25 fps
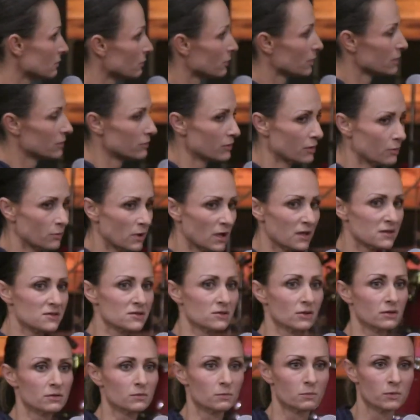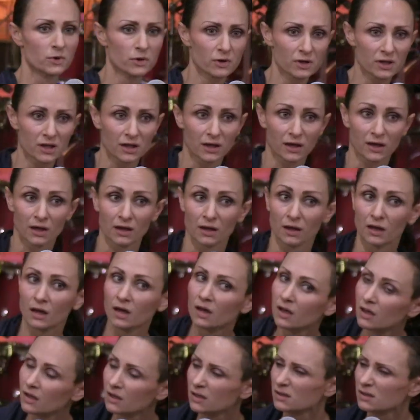wondering why it's not working,